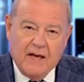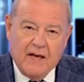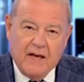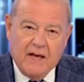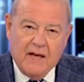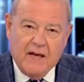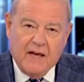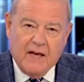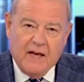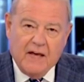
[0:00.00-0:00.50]

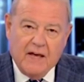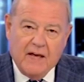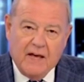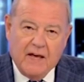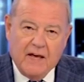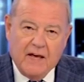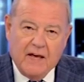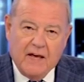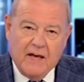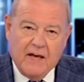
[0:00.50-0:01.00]

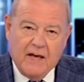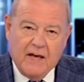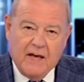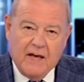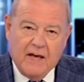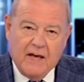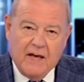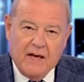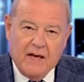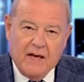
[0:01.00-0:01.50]

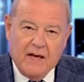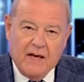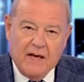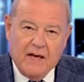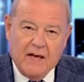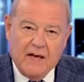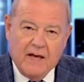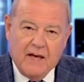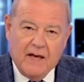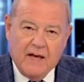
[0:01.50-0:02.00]

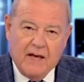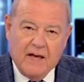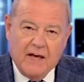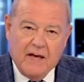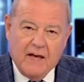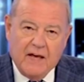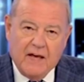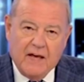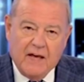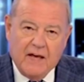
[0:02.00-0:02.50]

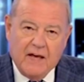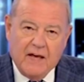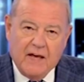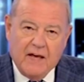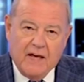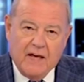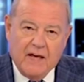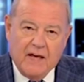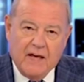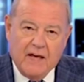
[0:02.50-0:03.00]

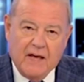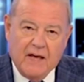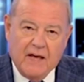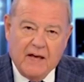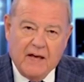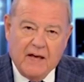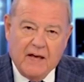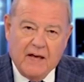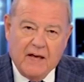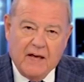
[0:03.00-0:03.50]

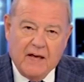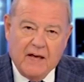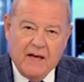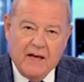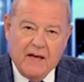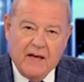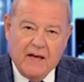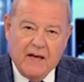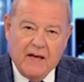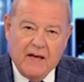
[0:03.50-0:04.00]

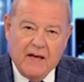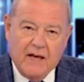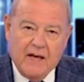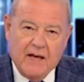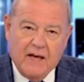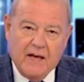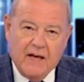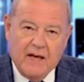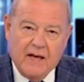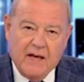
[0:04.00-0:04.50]

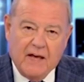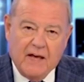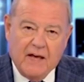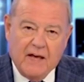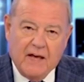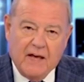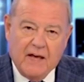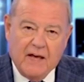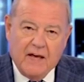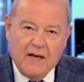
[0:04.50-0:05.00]

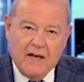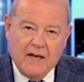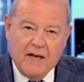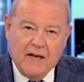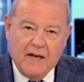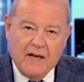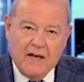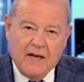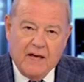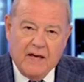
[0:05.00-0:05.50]

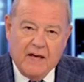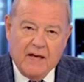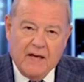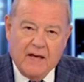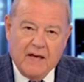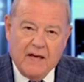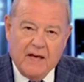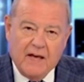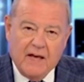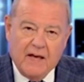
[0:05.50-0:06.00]

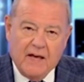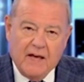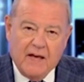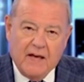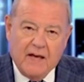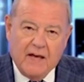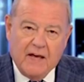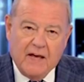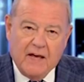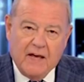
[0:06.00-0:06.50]

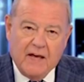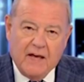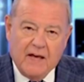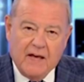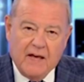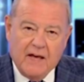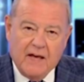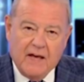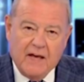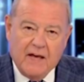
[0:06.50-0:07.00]

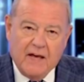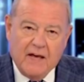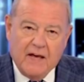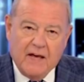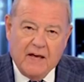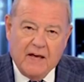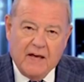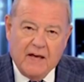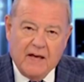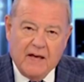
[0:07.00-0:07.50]

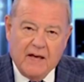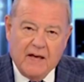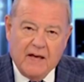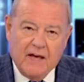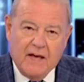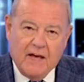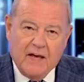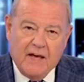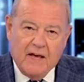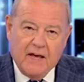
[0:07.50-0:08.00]
(silent)